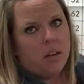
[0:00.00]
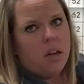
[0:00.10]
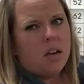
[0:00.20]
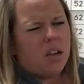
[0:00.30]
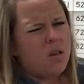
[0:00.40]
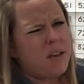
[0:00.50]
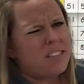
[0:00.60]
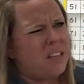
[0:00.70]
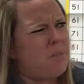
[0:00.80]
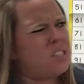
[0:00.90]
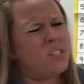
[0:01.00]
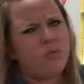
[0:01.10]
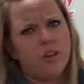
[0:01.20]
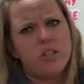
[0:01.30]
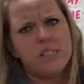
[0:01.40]
Now you might say, Mrs.
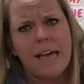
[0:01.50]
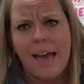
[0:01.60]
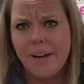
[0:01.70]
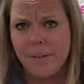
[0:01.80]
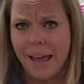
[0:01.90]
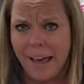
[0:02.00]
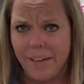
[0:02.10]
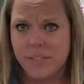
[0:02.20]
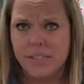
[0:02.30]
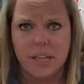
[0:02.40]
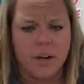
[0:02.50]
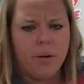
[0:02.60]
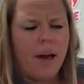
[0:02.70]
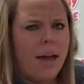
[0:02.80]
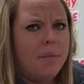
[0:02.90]
Friedrichs, I don't have a 0
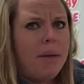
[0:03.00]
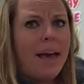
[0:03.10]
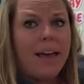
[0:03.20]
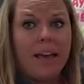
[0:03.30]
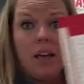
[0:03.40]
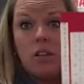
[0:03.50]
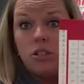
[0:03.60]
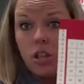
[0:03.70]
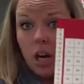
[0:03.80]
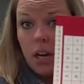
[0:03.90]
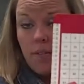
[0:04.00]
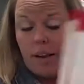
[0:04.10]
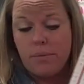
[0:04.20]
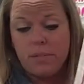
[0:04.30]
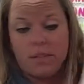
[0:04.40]
on my chart if
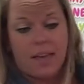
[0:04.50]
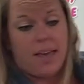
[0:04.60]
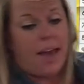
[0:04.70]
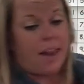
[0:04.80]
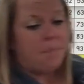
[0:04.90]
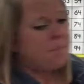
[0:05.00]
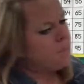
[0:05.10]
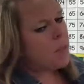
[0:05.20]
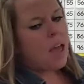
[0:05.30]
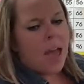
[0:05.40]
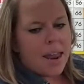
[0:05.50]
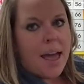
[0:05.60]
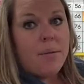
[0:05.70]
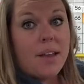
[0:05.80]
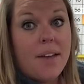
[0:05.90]
I was looking at it. And
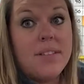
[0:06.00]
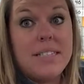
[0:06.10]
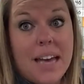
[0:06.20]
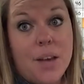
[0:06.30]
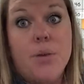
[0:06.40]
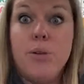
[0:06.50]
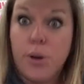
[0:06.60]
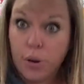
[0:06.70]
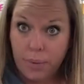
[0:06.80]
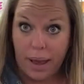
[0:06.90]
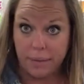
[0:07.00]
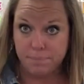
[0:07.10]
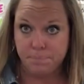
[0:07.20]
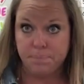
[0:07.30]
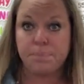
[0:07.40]
I would have to tell you, you're right.
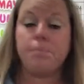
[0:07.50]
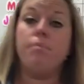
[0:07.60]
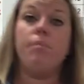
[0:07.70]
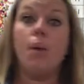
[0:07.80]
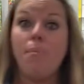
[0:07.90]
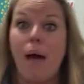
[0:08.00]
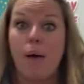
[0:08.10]
But